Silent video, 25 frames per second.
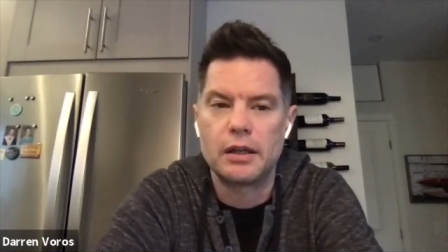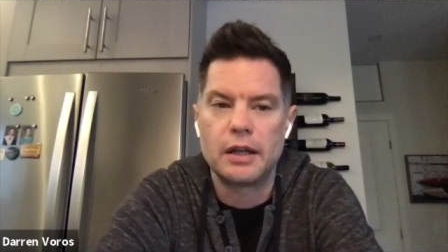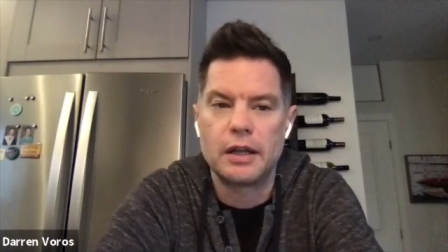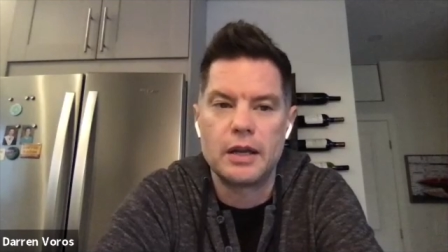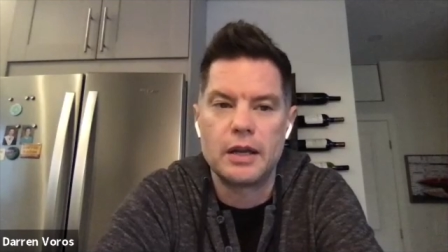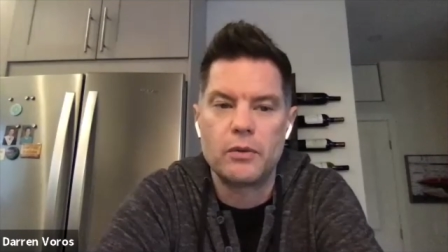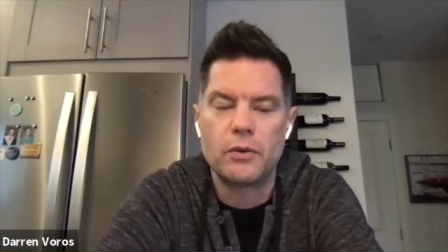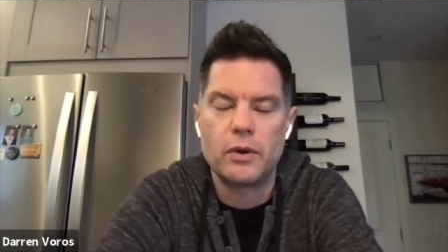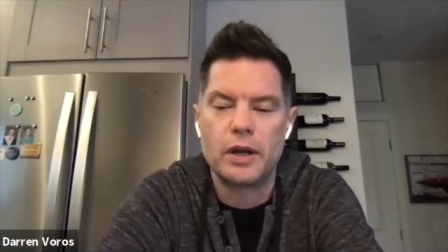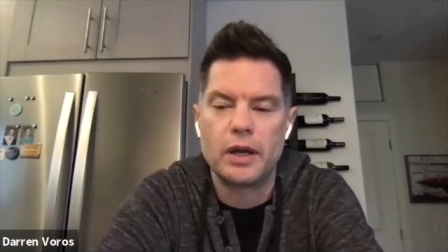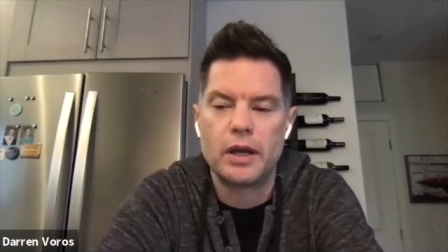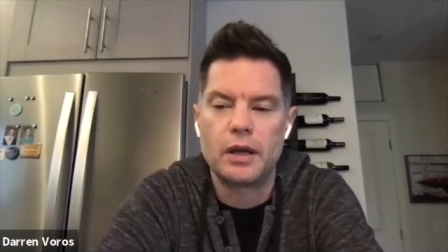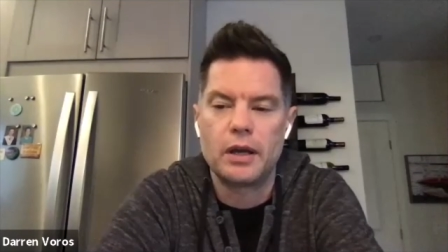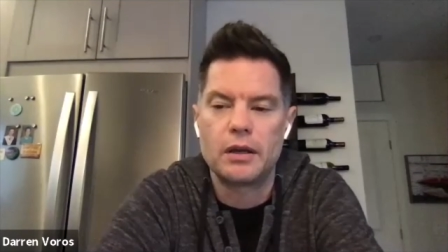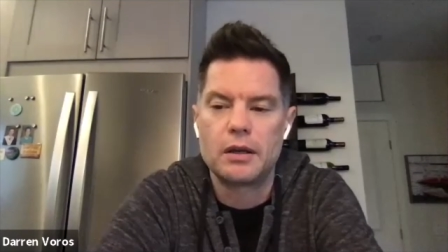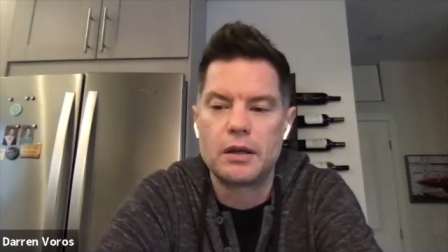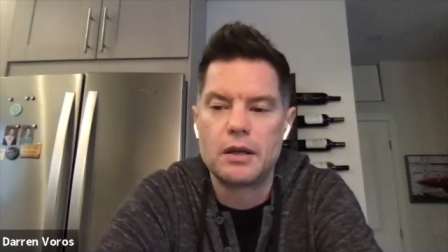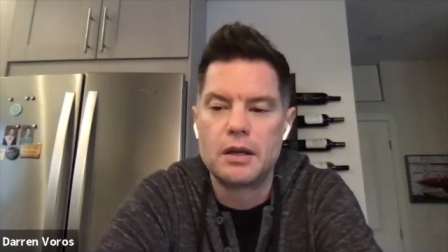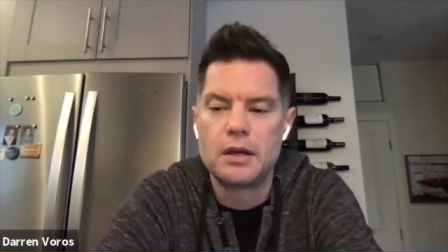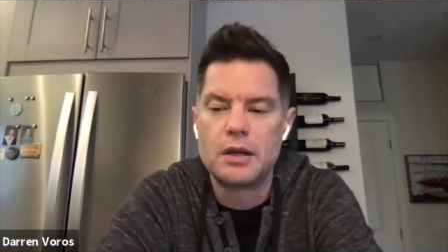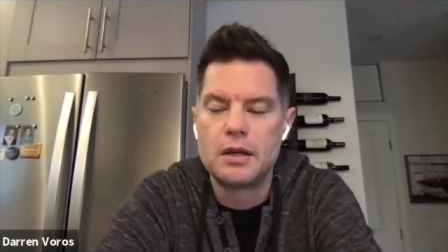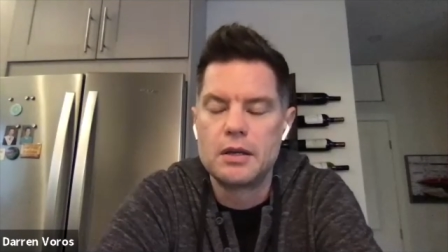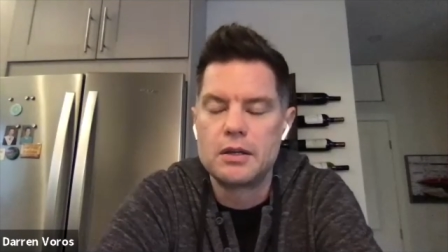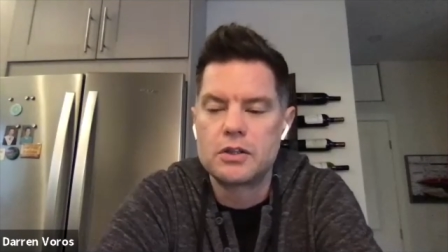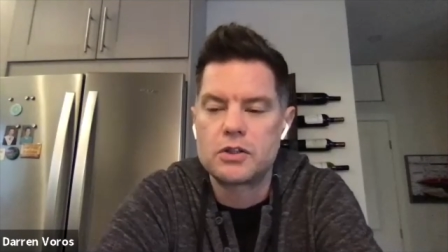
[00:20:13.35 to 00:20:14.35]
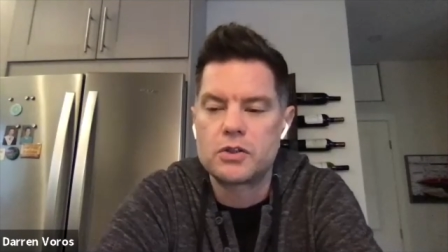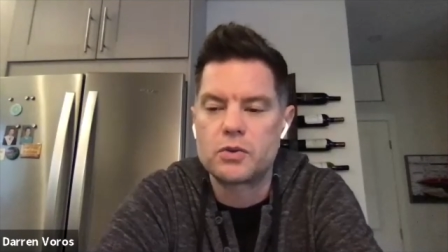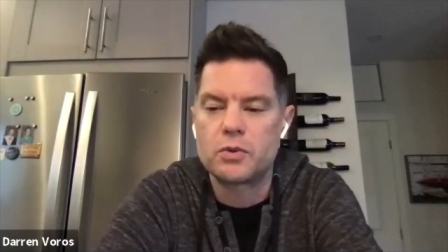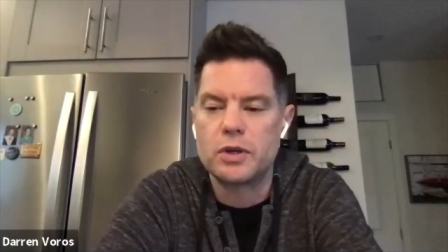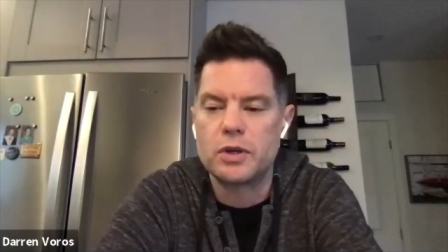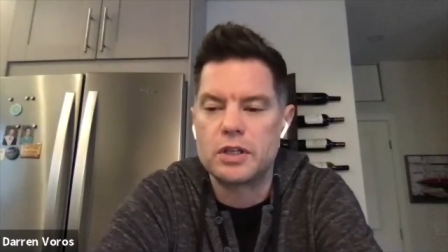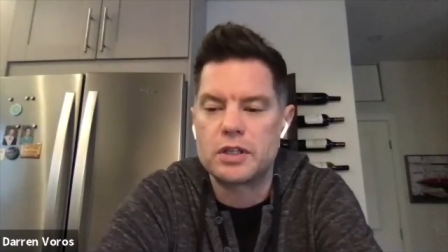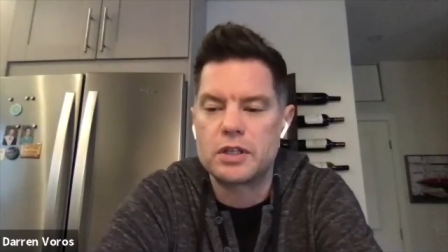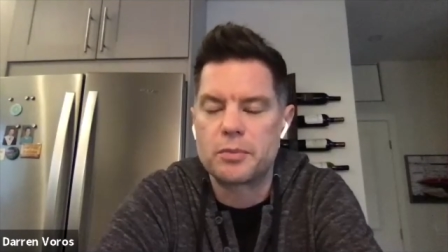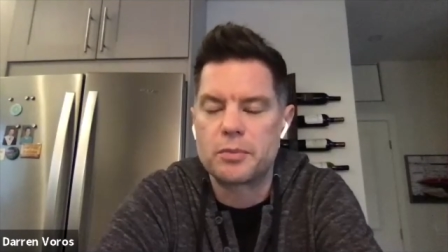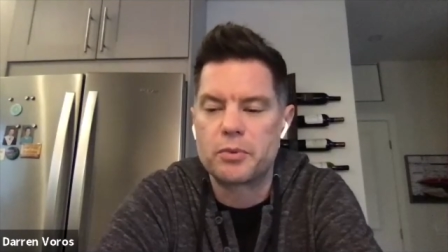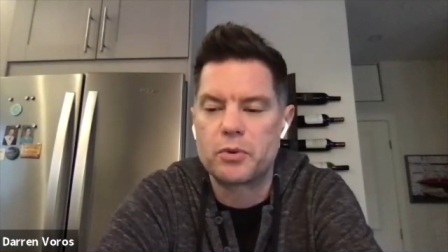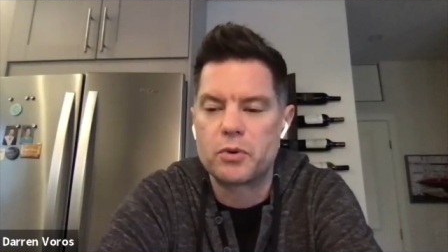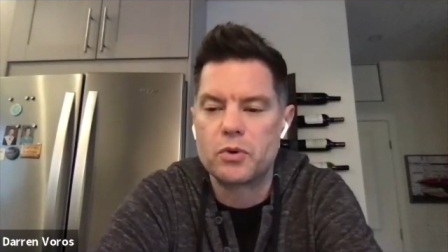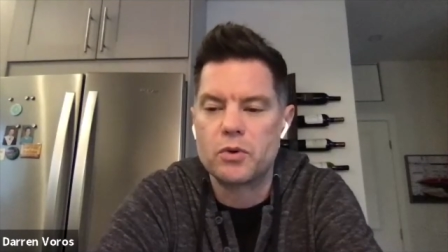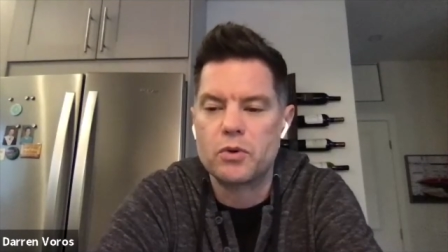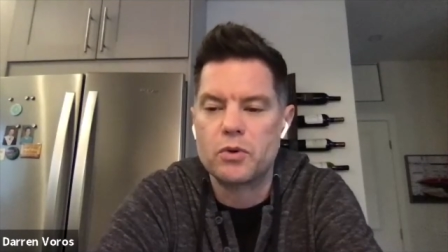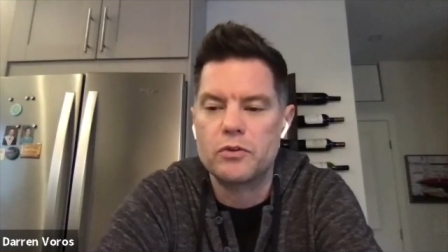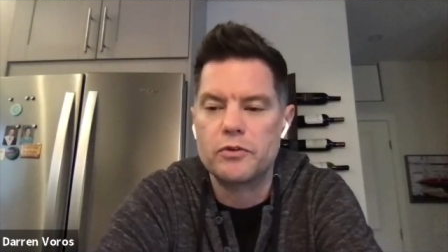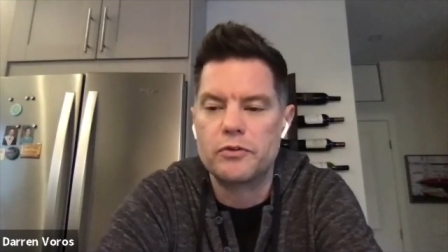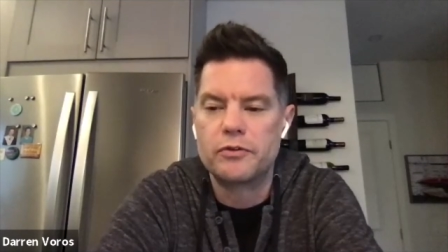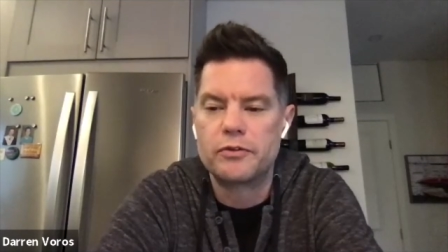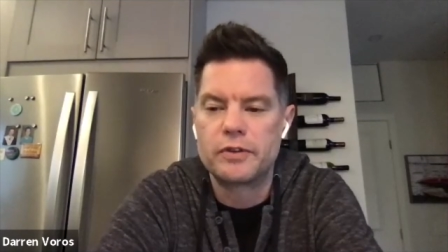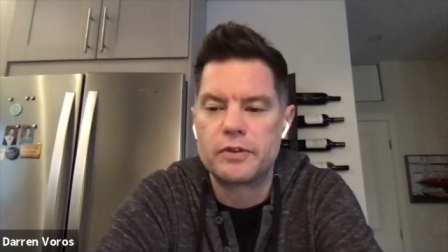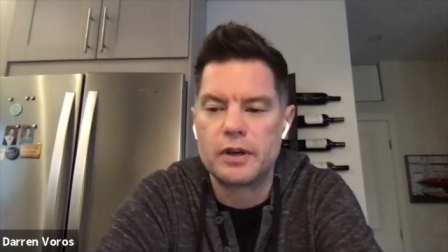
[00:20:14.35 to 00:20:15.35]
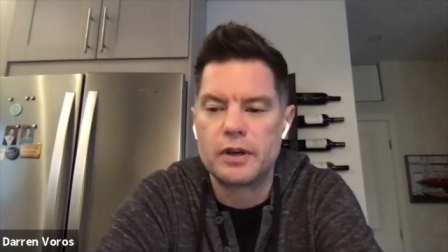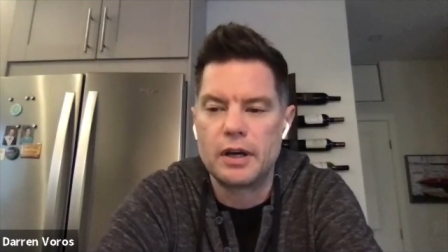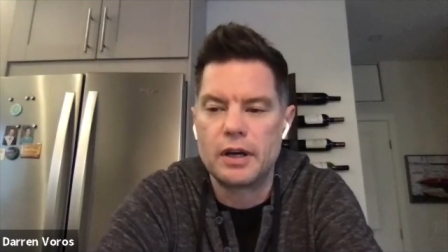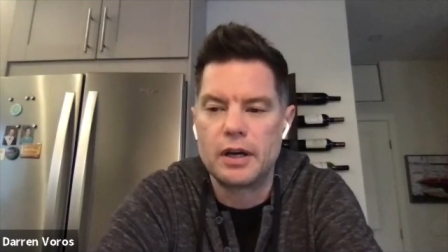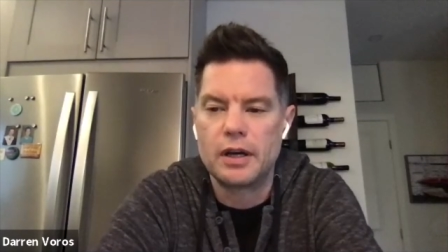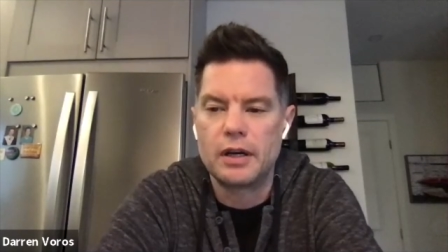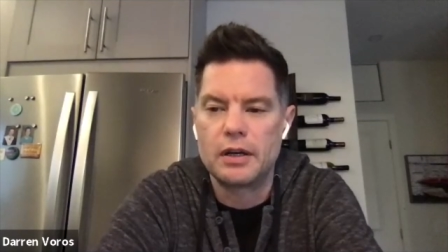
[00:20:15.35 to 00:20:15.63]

Laneway suites approved?